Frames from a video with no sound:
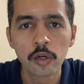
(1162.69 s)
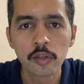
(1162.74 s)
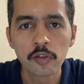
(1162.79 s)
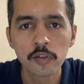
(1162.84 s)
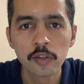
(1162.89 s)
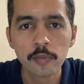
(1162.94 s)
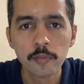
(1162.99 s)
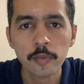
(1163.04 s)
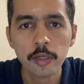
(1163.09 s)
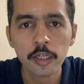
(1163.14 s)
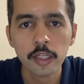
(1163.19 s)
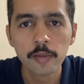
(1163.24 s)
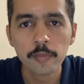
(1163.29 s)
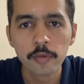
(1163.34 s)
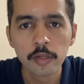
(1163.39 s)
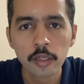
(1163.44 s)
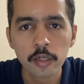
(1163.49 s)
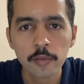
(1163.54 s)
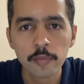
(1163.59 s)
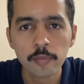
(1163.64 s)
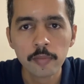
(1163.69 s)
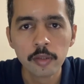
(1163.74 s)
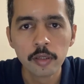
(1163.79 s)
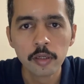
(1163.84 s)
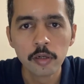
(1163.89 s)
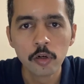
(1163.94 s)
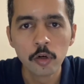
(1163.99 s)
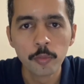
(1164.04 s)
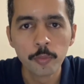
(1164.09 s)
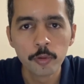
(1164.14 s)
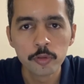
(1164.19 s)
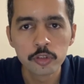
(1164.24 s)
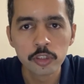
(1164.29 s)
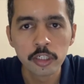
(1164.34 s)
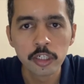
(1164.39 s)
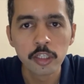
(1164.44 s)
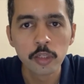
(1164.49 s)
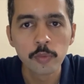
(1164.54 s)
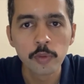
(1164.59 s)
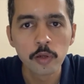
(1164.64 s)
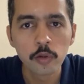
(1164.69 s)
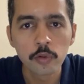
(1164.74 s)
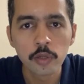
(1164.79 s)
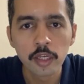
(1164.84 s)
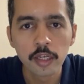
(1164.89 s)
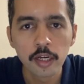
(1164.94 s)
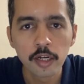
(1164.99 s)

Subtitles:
is the medium term opportunity that we're looking